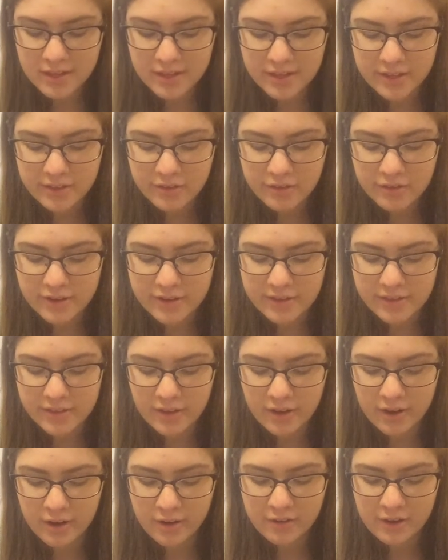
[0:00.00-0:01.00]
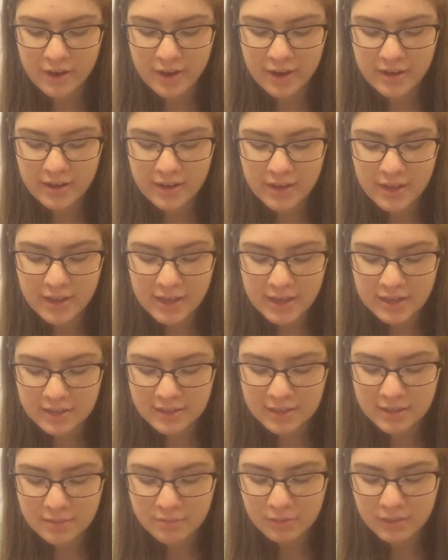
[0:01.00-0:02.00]
that increase heart rate and
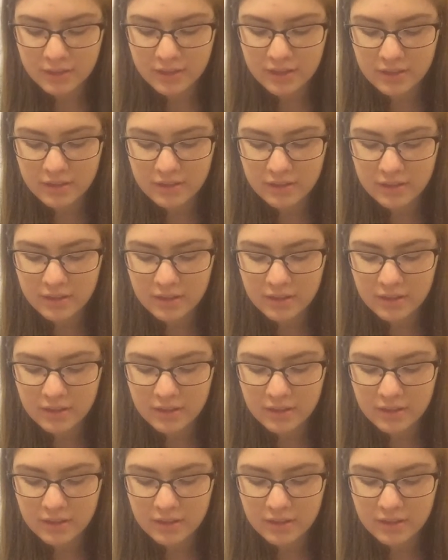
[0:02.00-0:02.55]
deplete